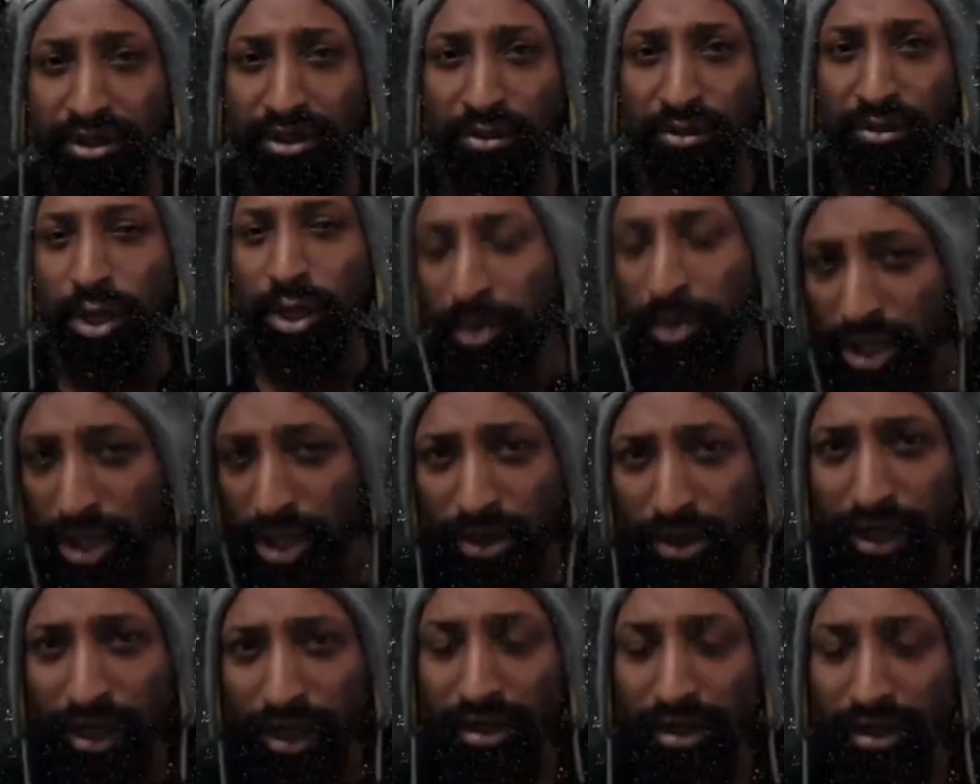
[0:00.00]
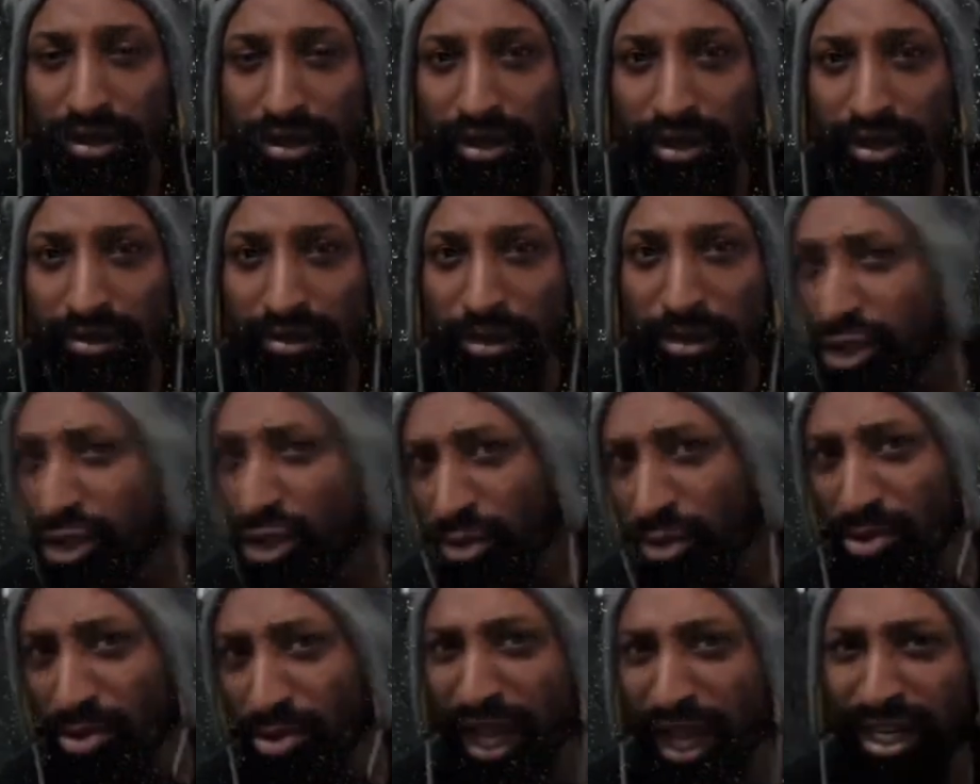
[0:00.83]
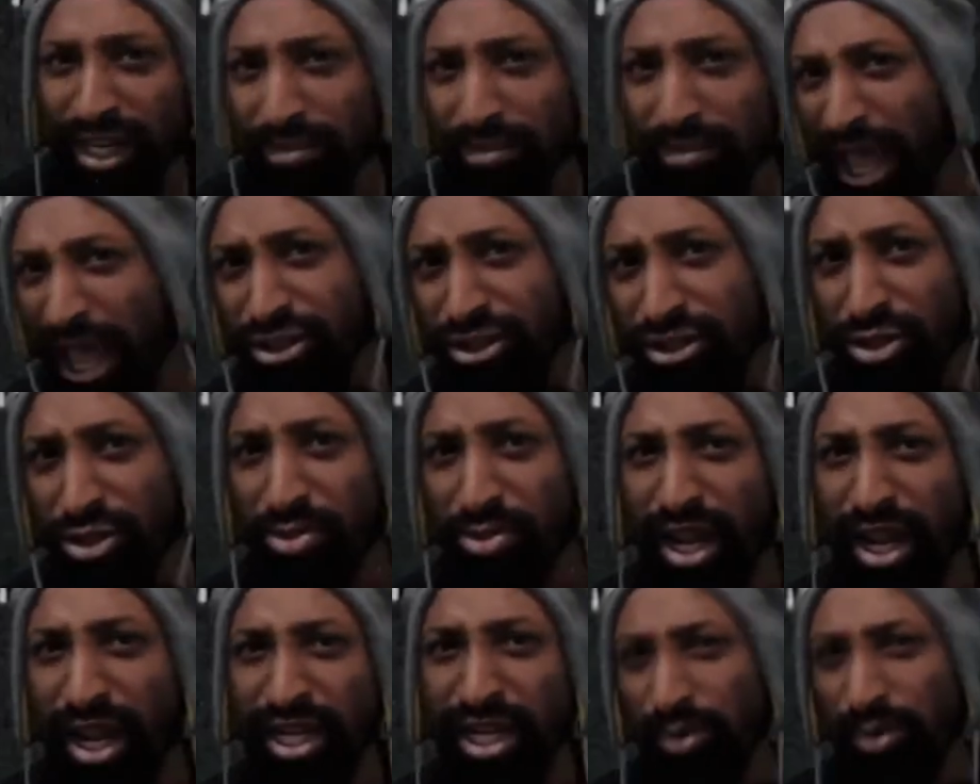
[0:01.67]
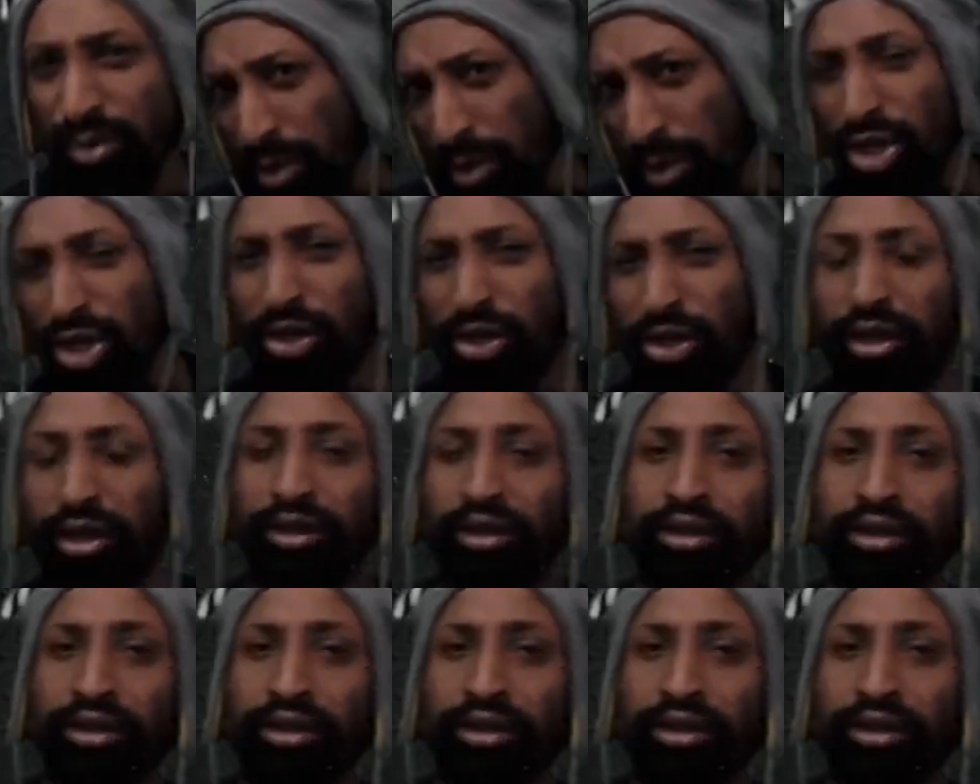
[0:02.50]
What are we doing, Mister Brandon, Master Brandon? What are we doing?